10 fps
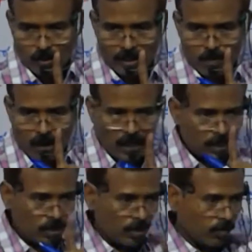So a
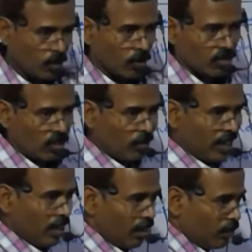molecule of glucose, how
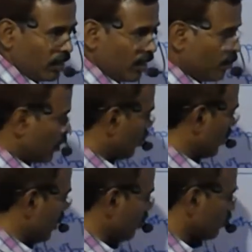many carbon compound
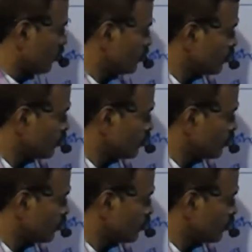it is?